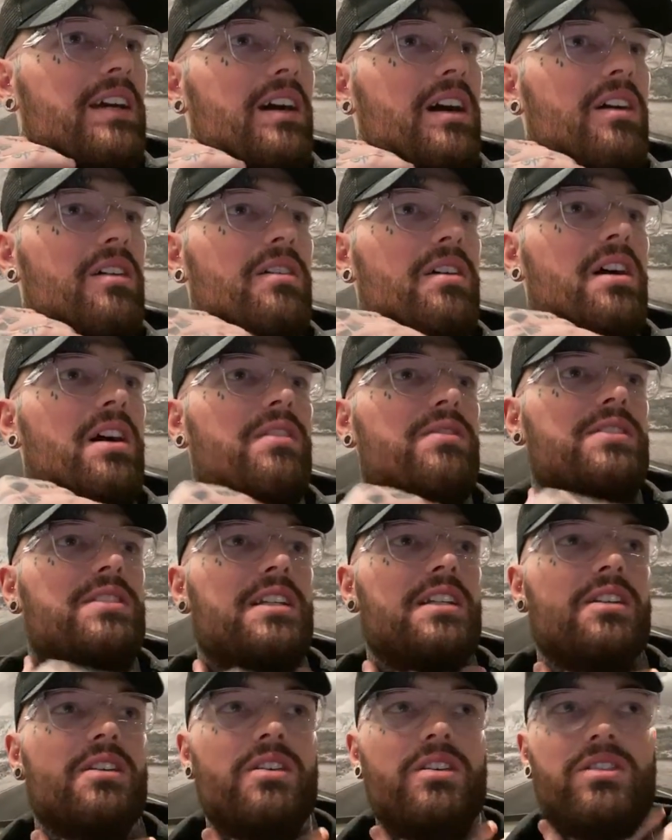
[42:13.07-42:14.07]
Oh, I've
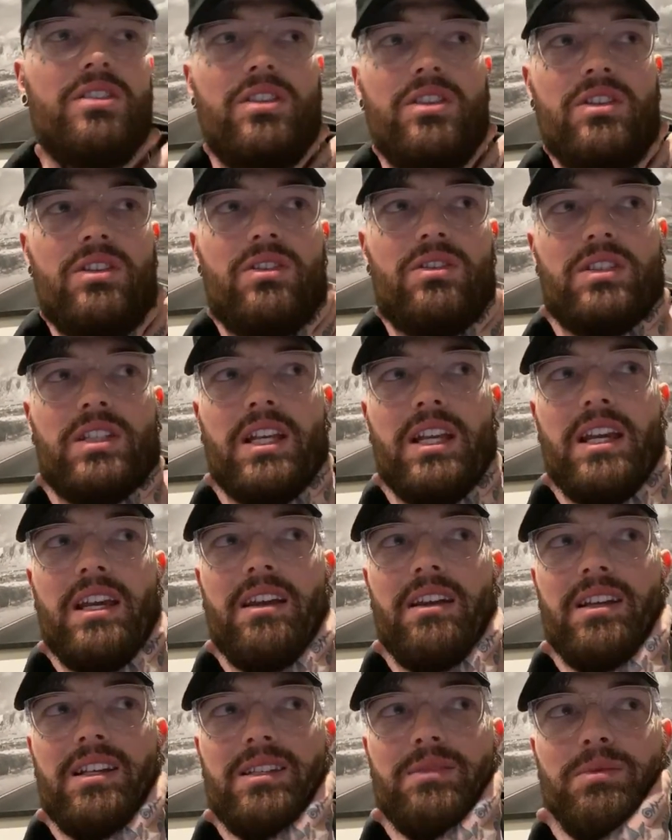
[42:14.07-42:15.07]
seen it on the news
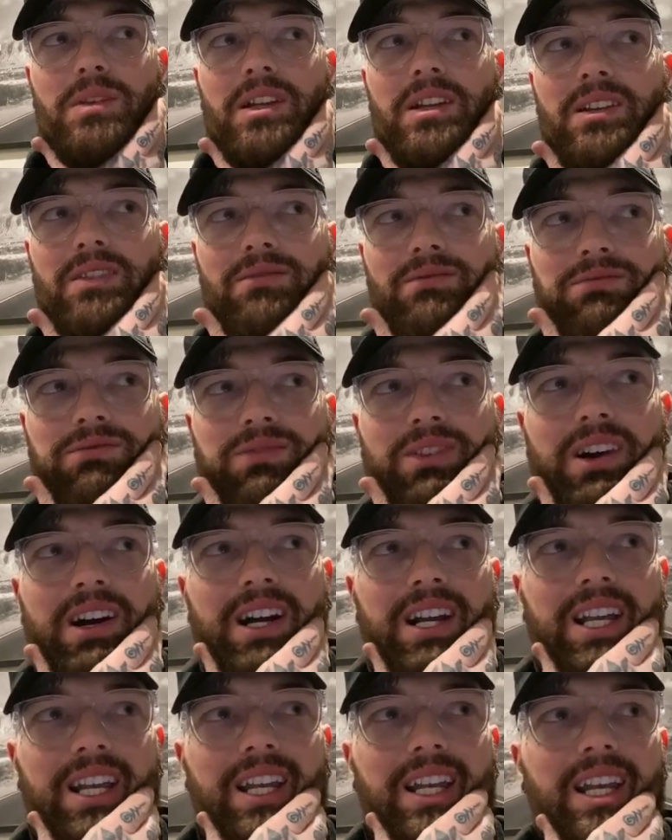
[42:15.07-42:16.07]
here. It's been
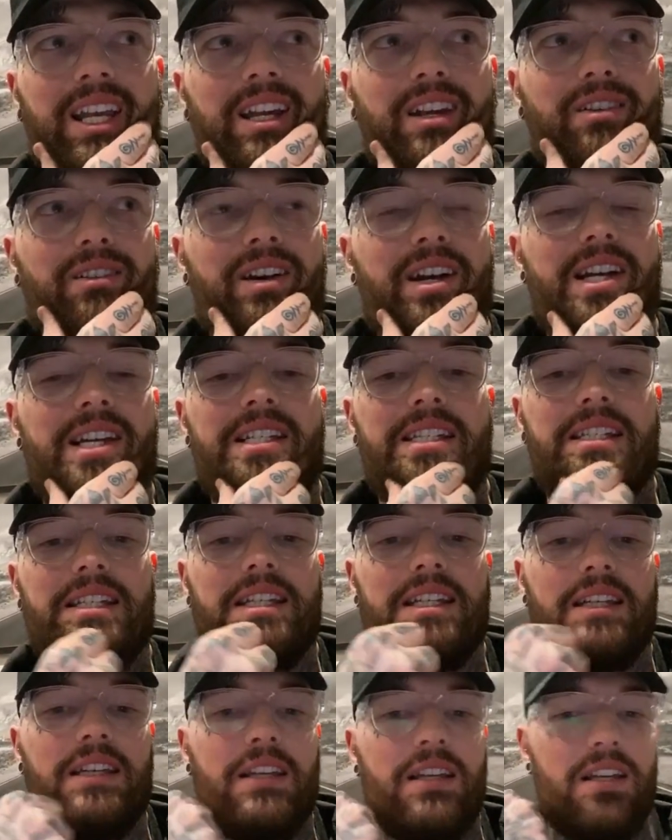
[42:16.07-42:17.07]
fucking hit
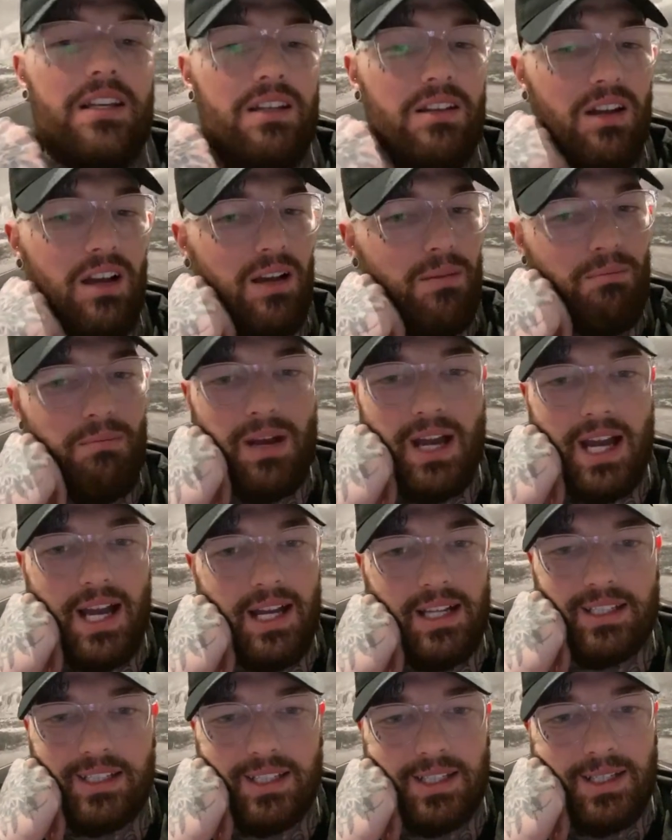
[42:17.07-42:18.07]
crazy, like mad.